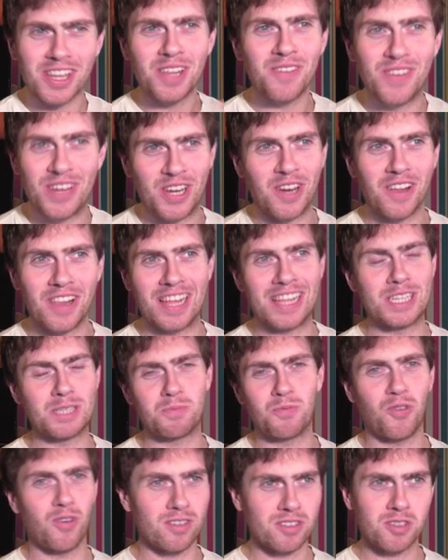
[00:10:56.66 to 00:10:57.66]
done a video like
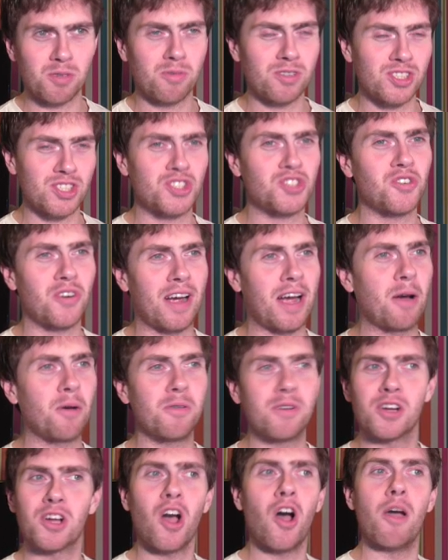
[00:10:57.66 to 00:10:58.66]
this before, so I wasn't sure
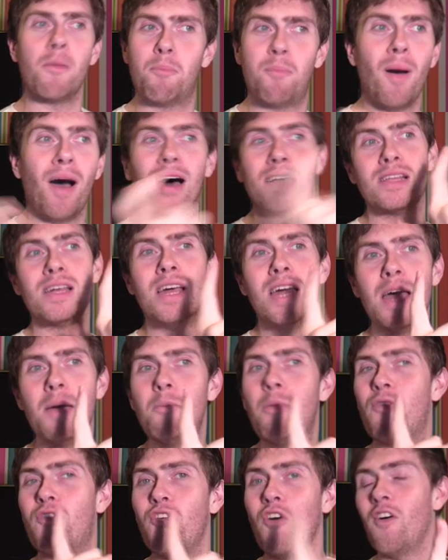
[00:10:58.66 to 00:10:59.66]
how it would go. But
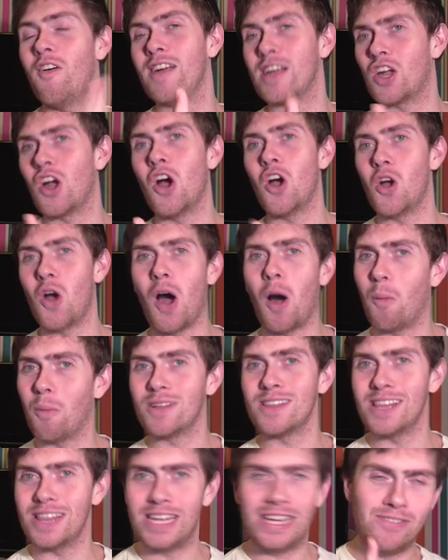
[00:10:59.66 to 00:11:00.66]
before I go, I
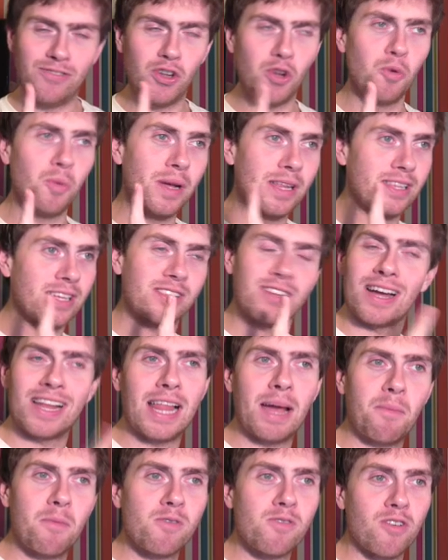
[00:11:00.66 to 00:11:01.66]
want to leave you with a
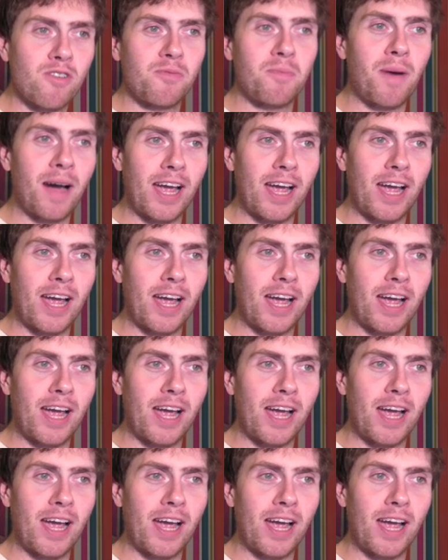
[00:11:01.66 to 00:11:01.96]
dilemma of